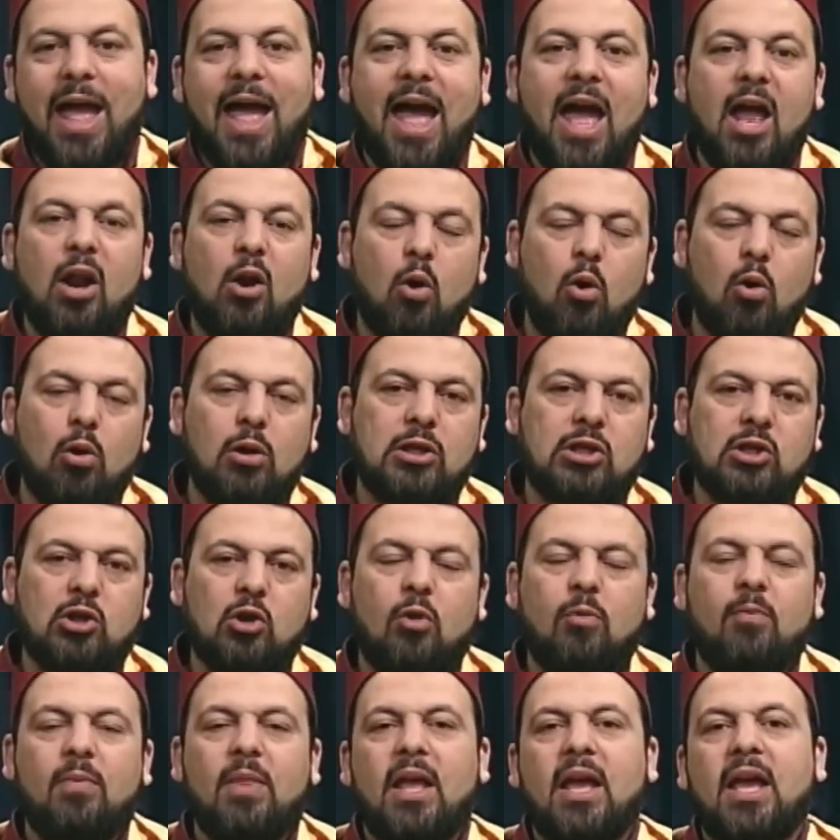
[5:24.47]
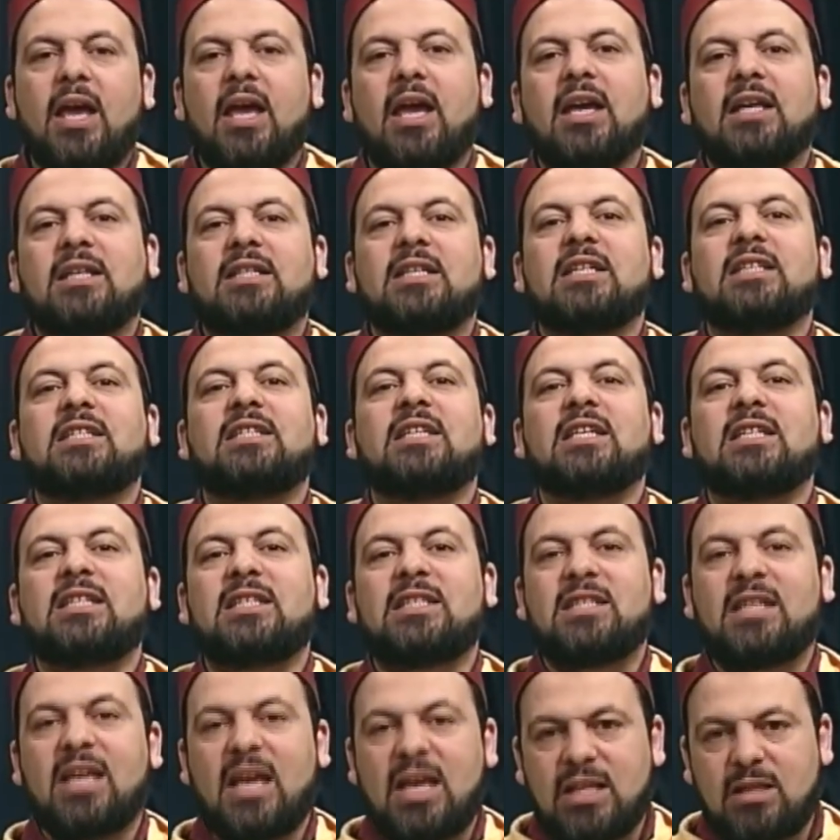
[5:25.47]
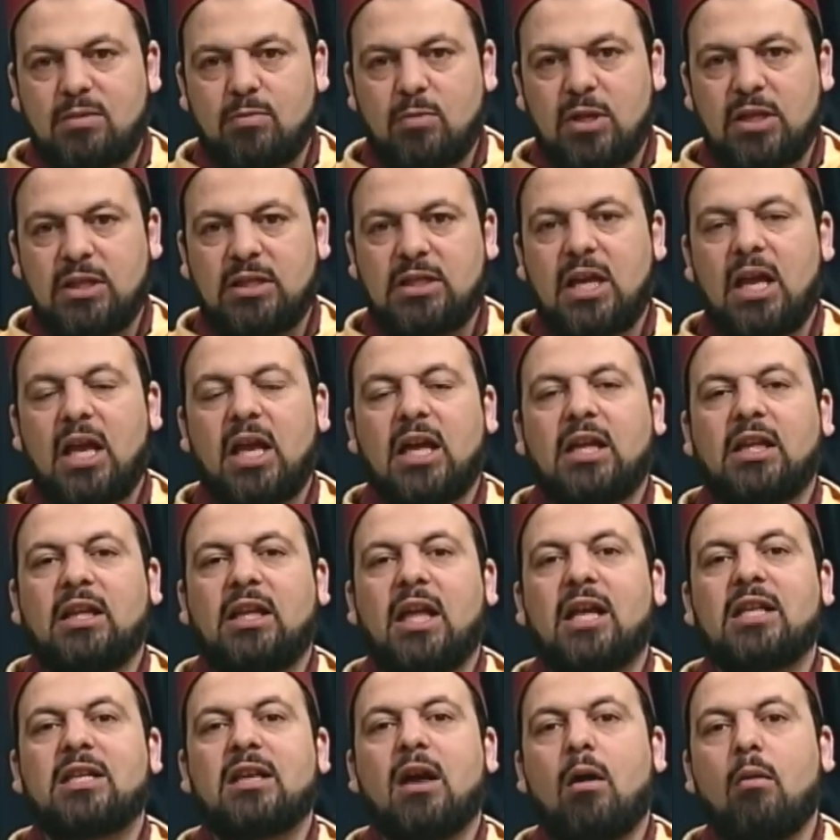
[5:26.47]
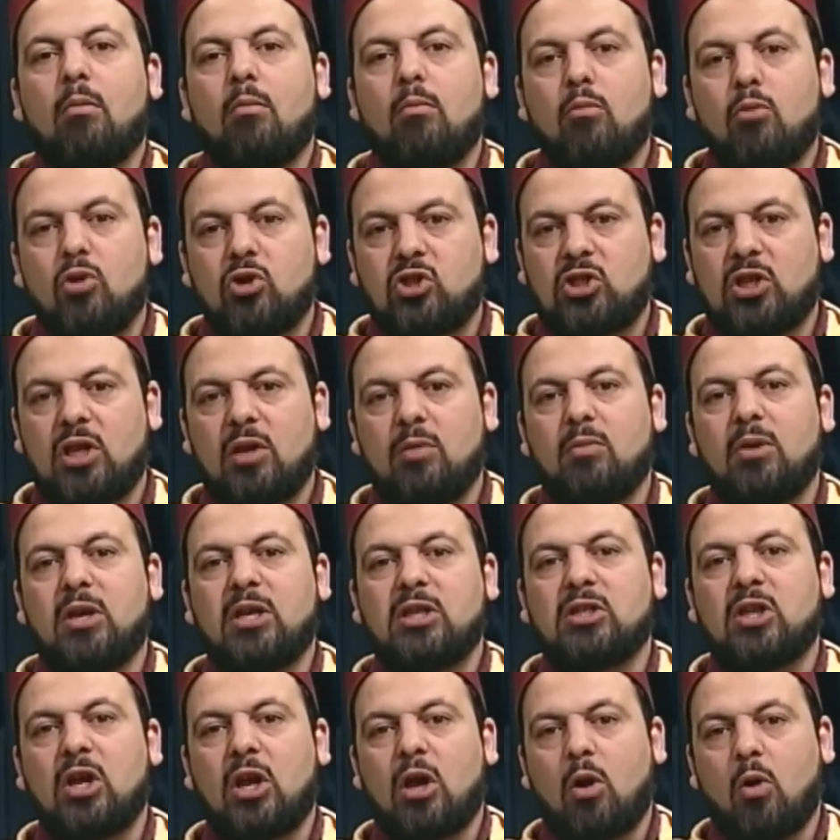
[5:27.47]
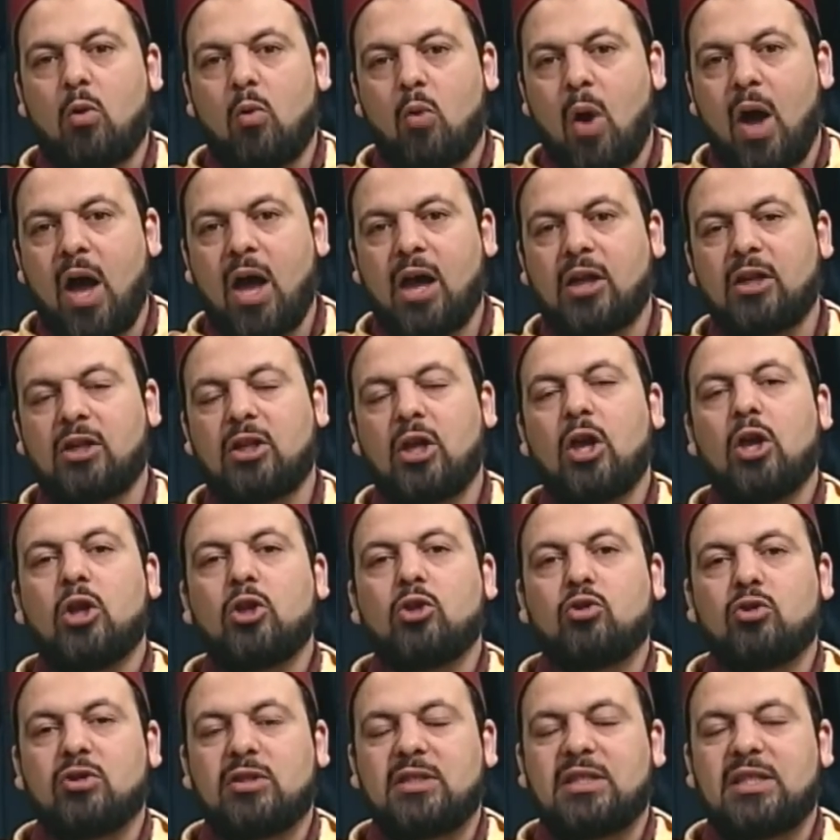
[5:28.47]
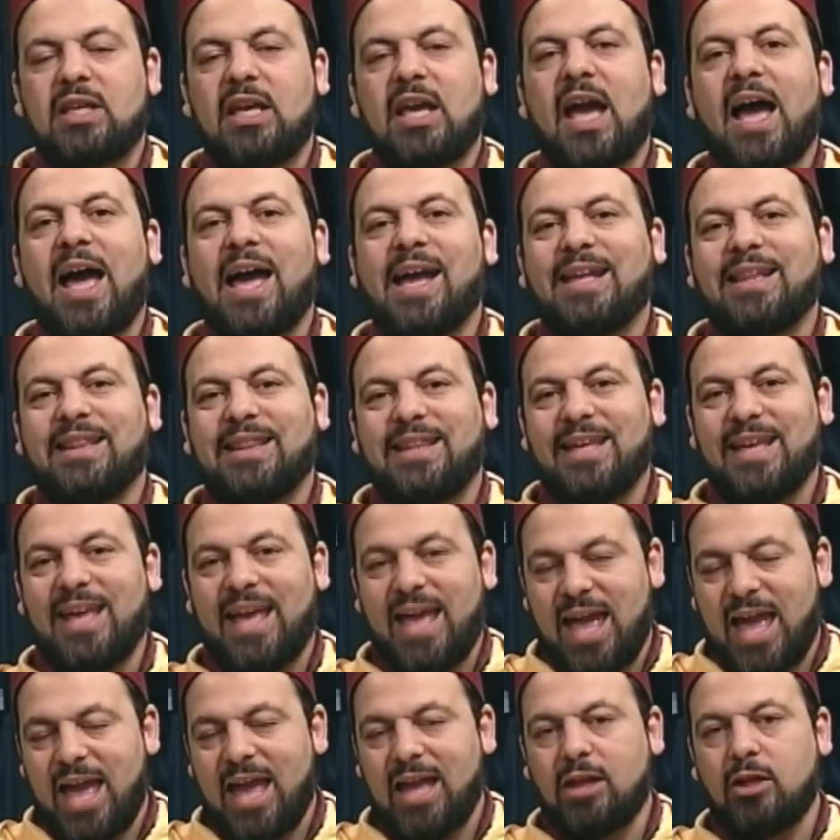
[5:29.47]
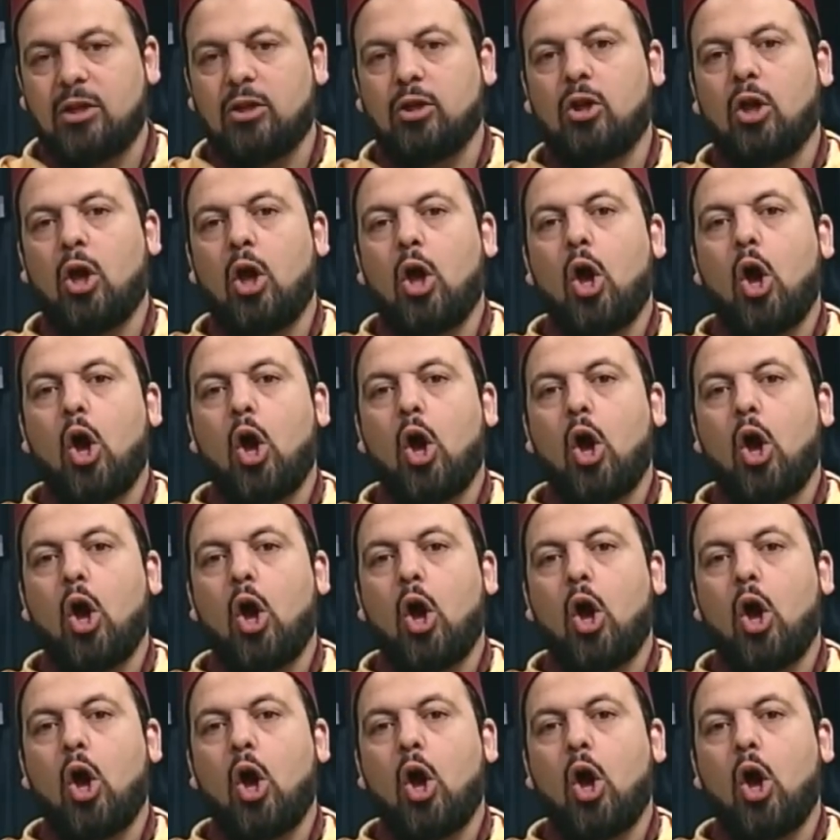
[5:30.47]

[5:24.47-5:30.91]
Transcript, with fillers: and also it is the statement that a Muslim is required to say at the end